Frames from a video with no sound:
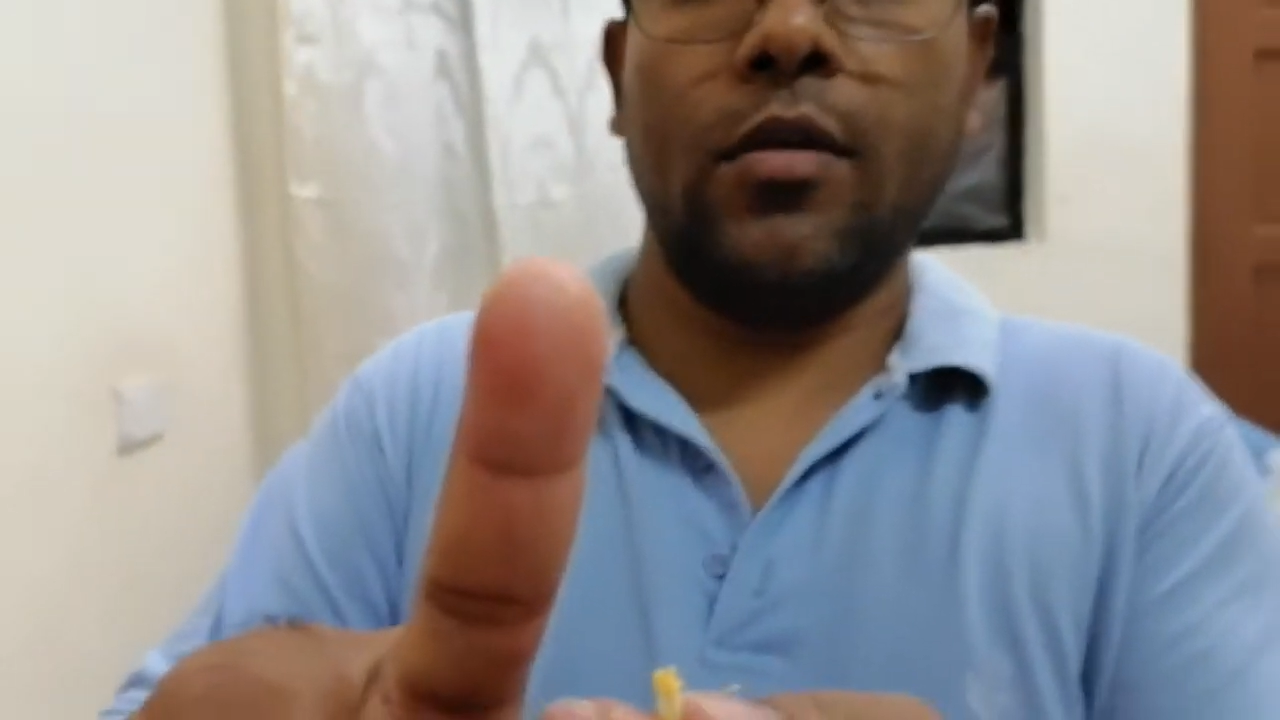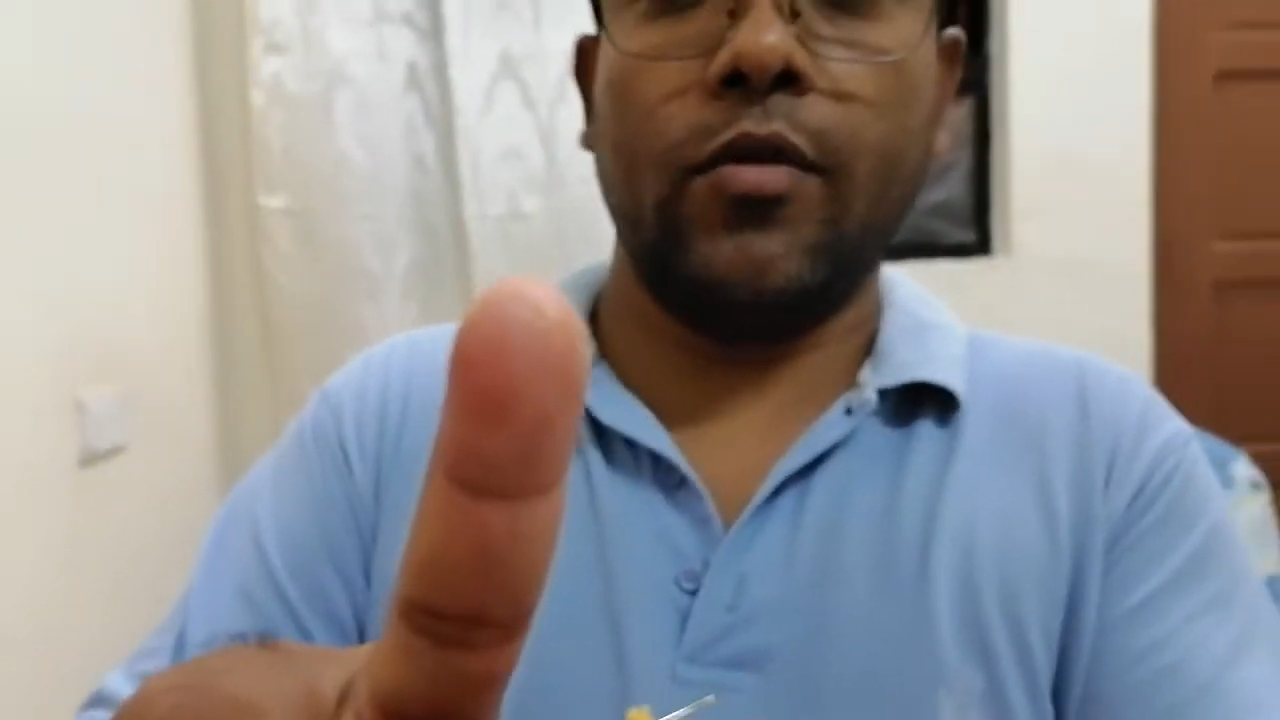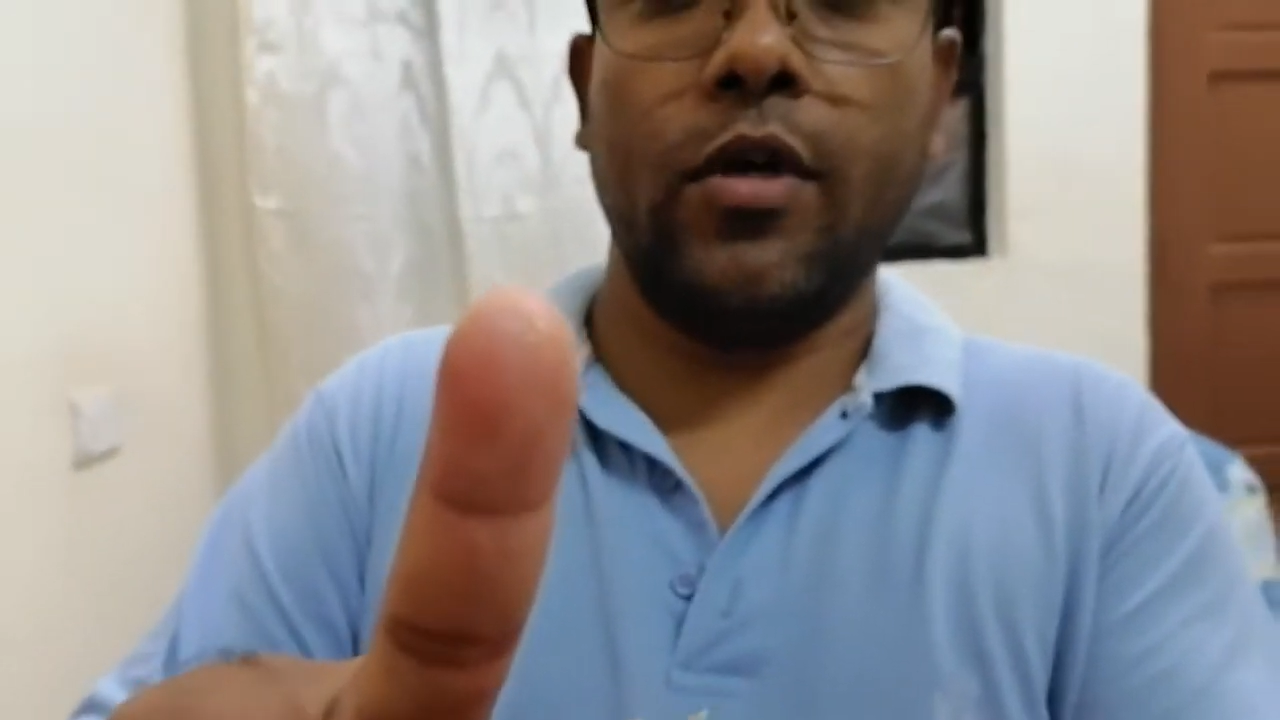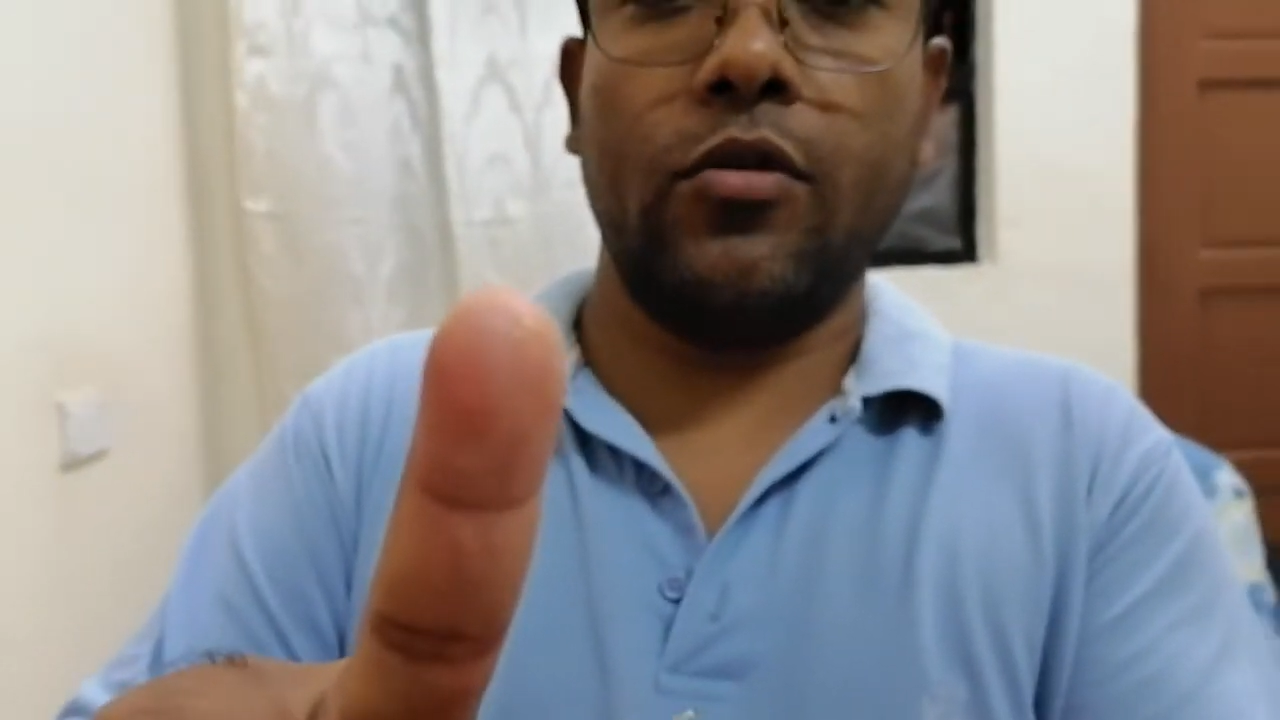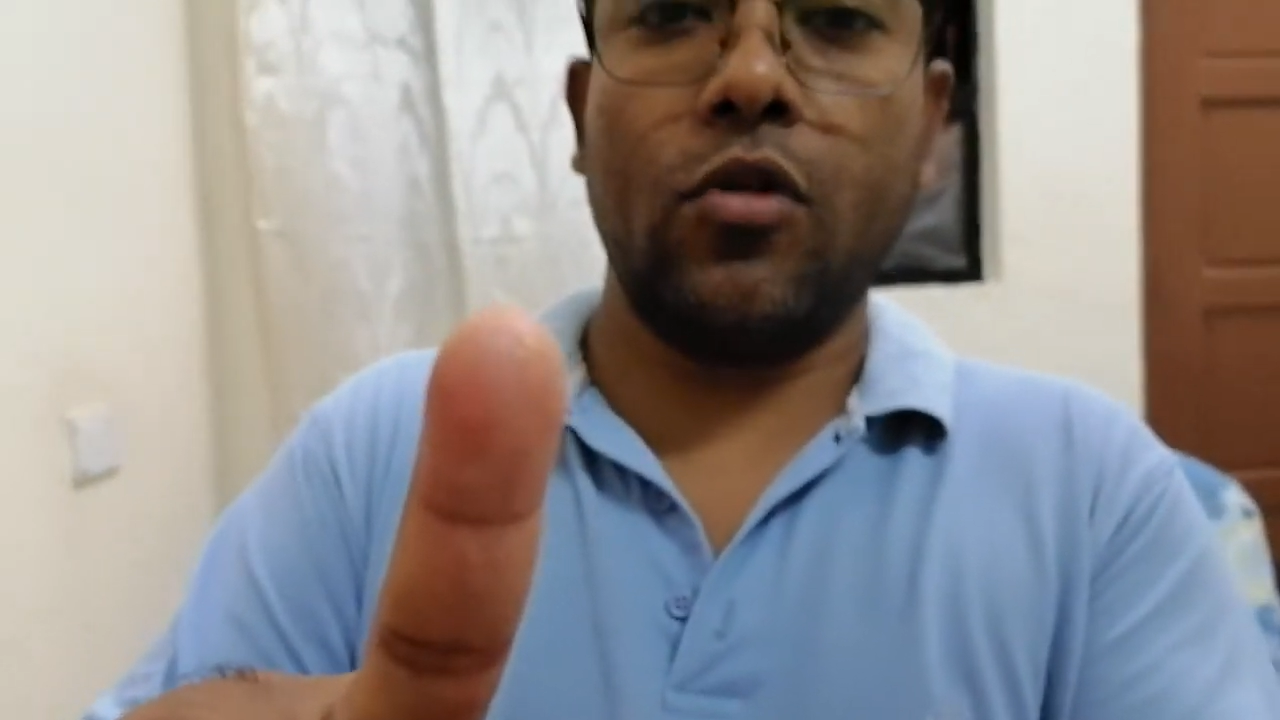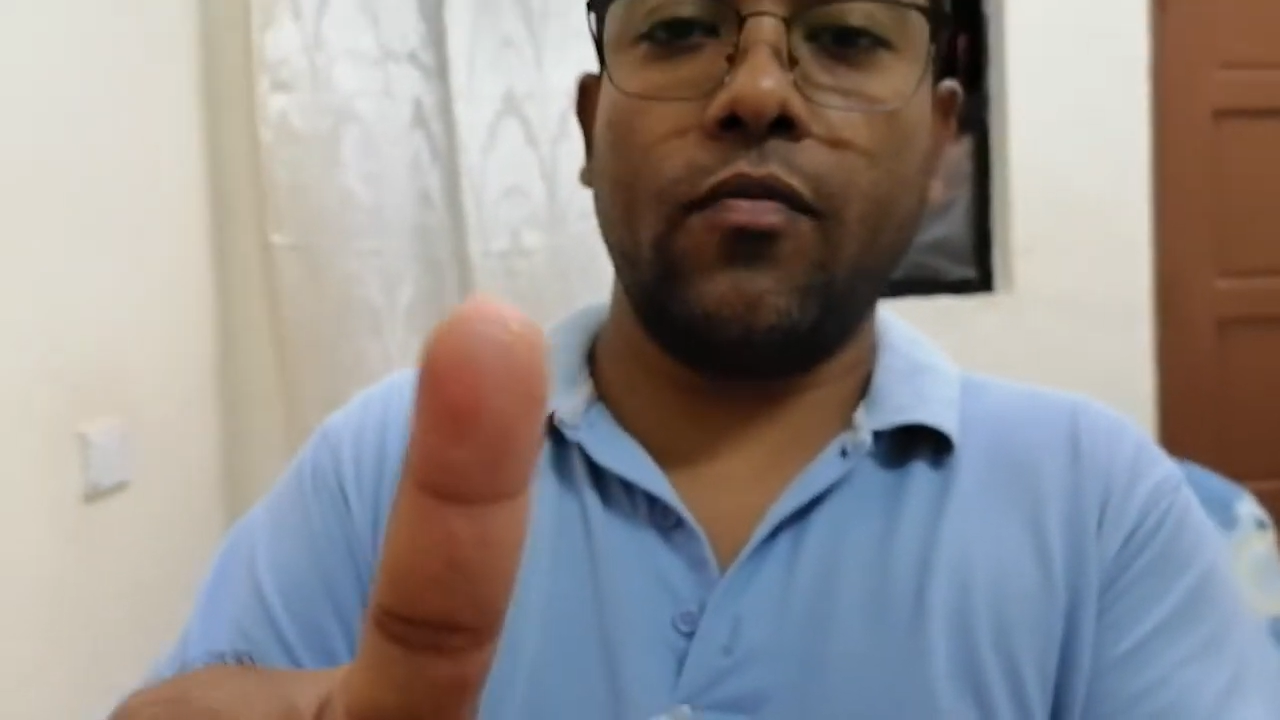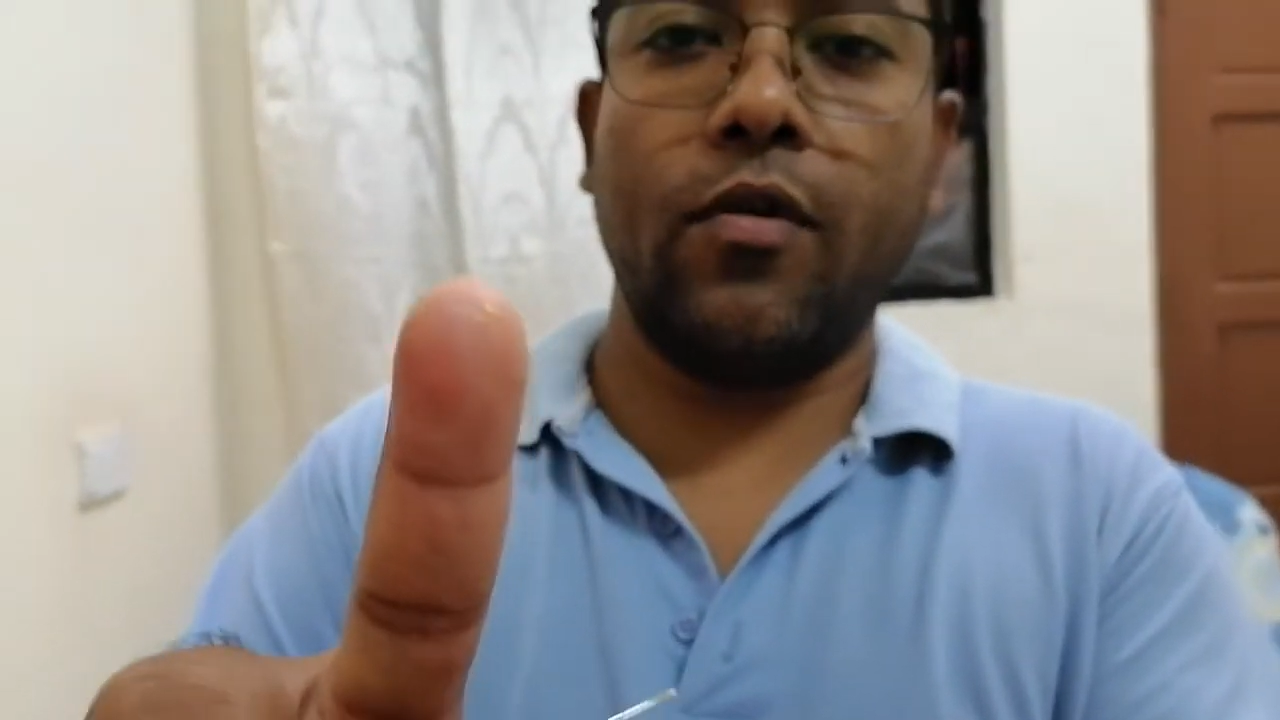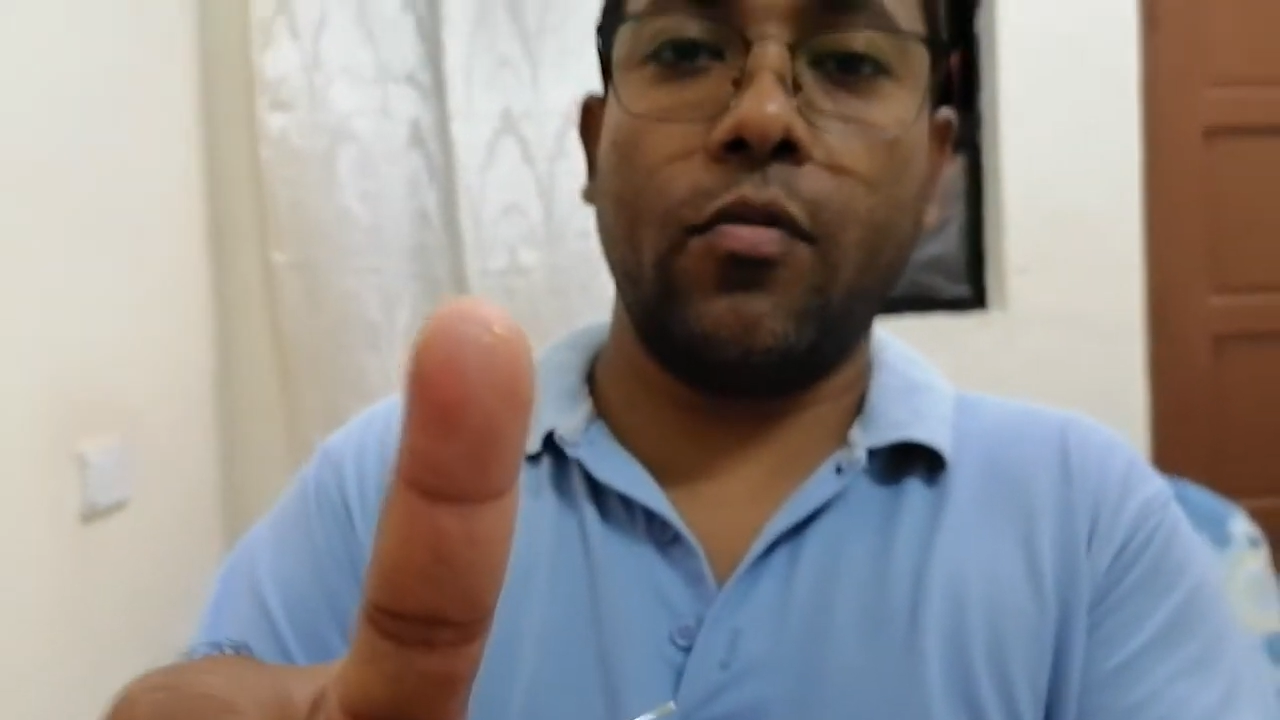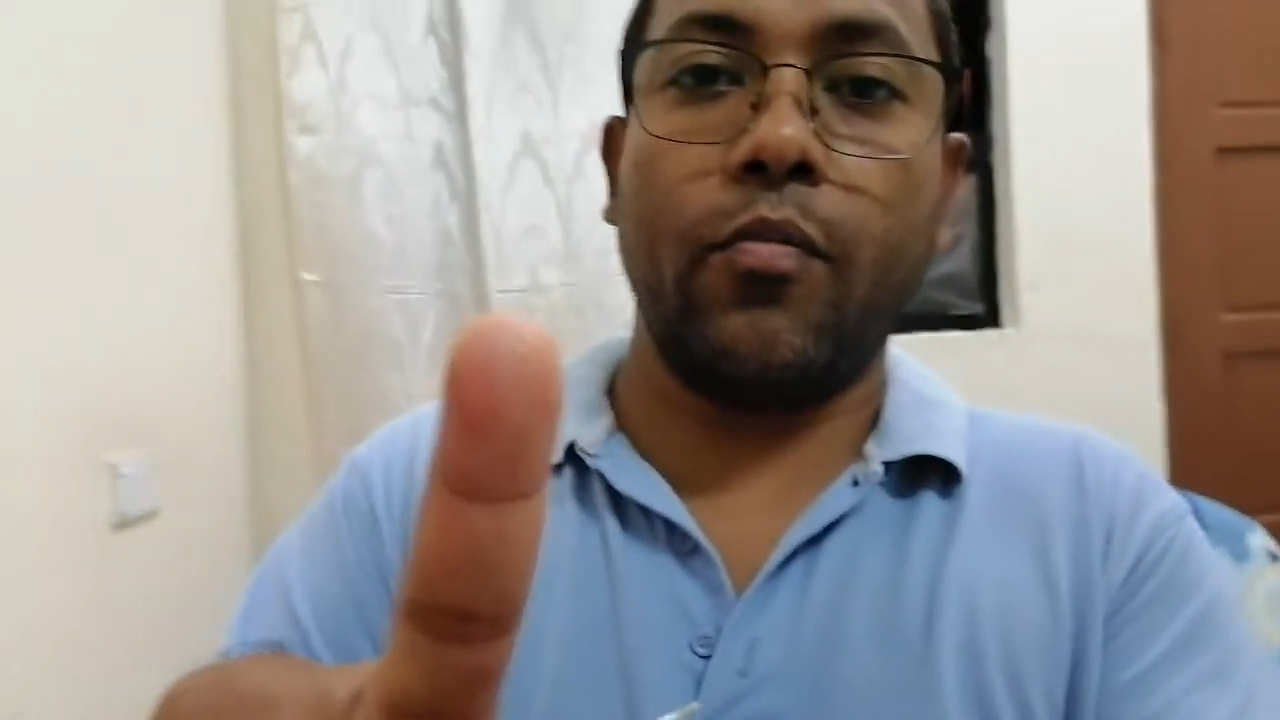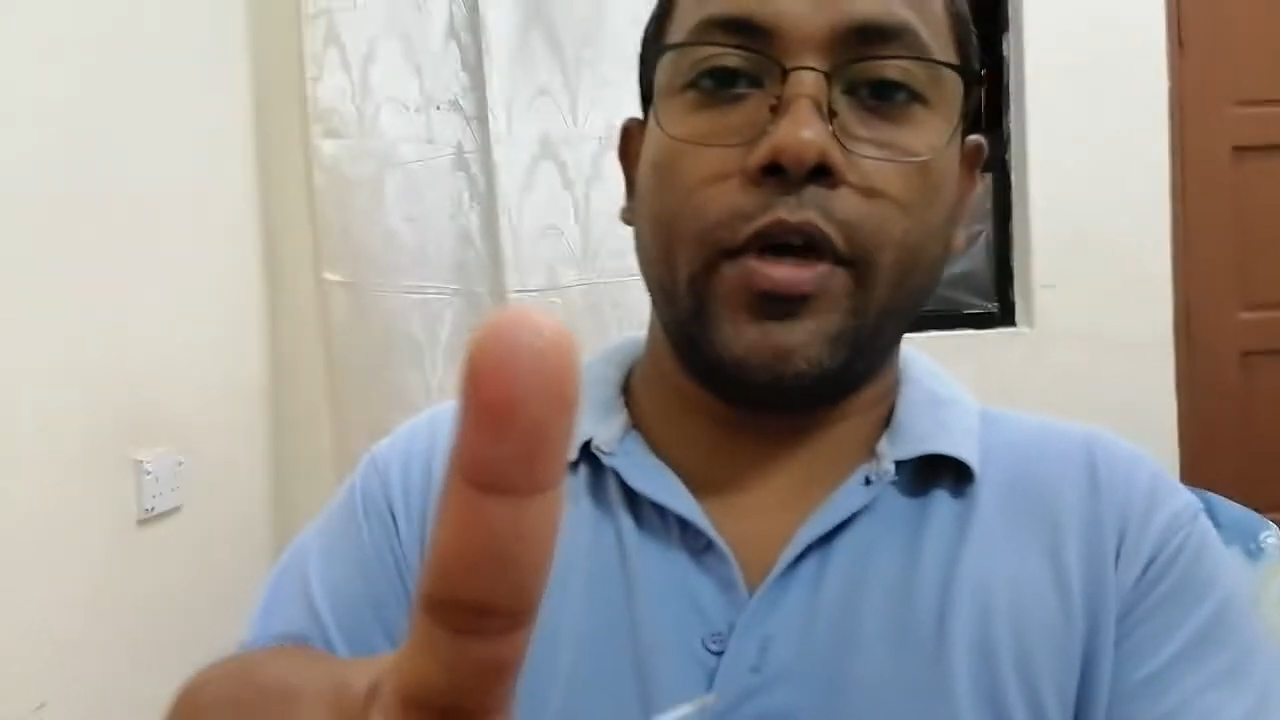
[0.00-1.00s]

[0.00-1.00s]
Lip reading: by top of